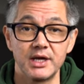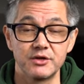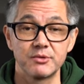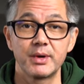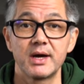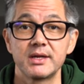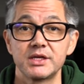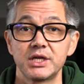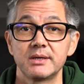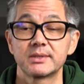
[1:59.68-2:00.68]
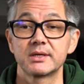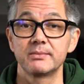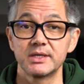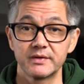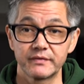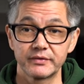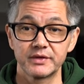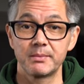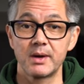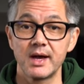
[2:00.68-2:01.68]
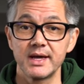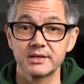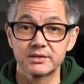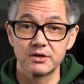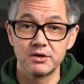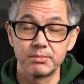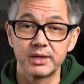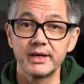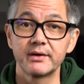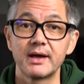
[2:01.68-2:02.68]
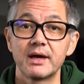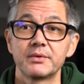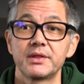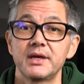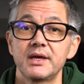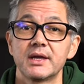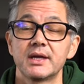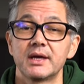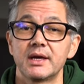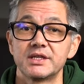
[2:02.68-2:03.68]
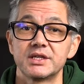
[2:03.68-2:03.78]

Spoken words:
Your body shape is going to be different than mine, so play around with it and